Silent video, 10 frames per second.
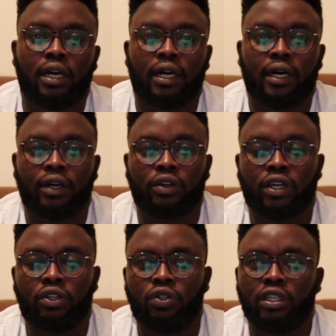You
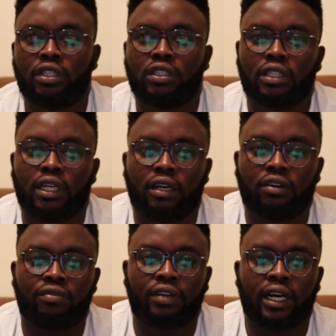can do
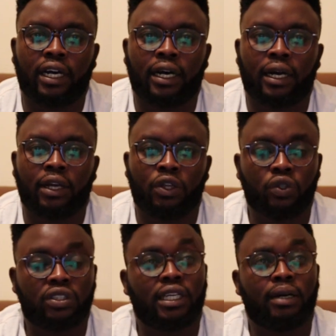it via
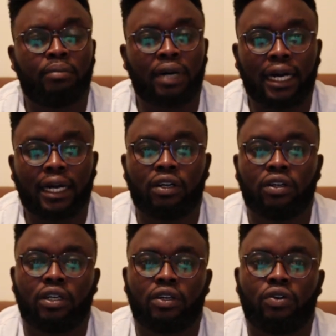using a bag
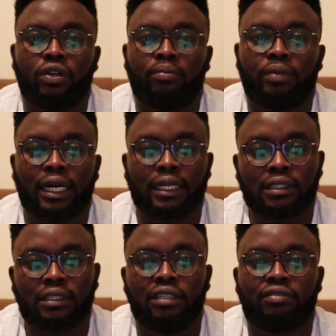or a
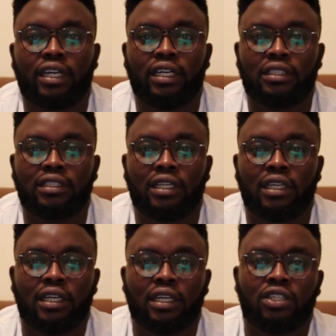mask device
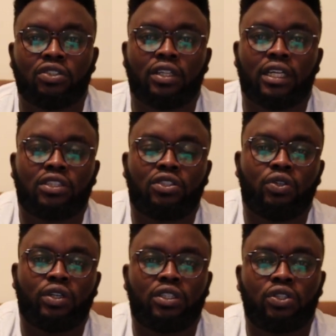so that
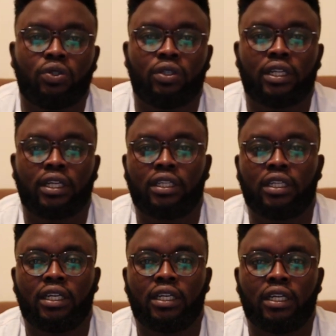you ensure that
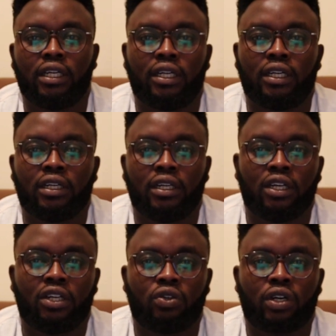the
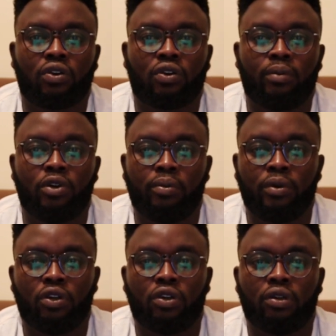
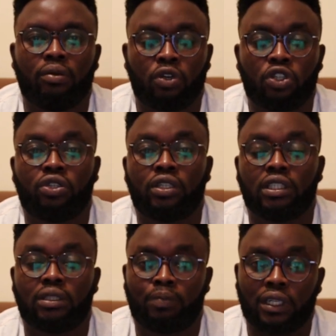thoracoabdominal motion
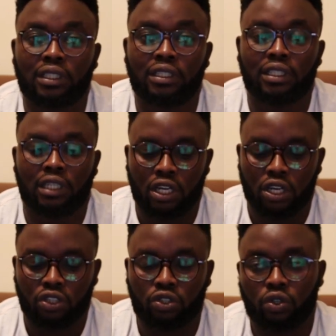is present.
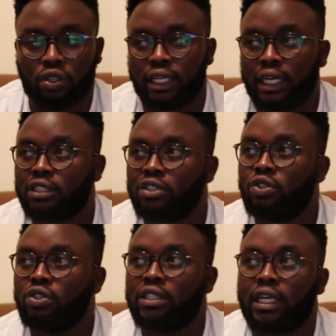So next,
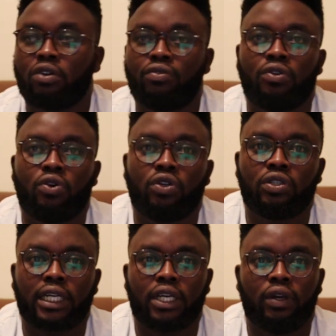you check for
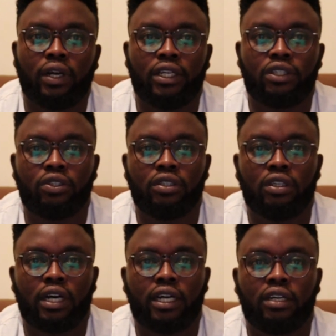
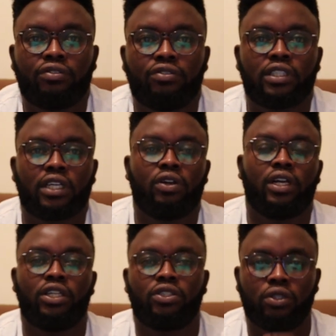circulation. And for
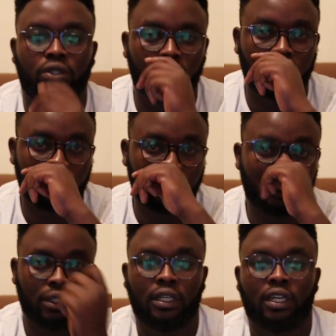circulation,
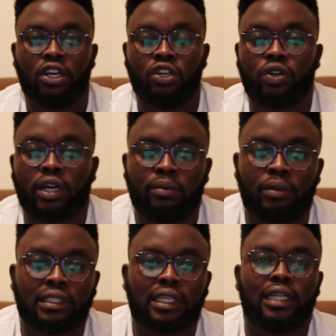you can
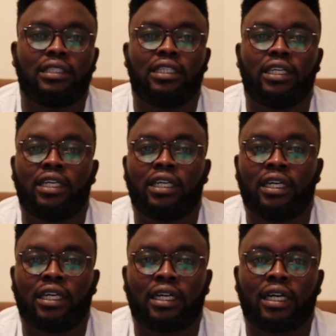massage
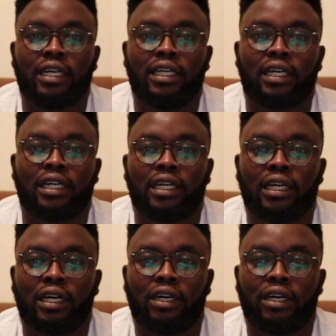the cardiac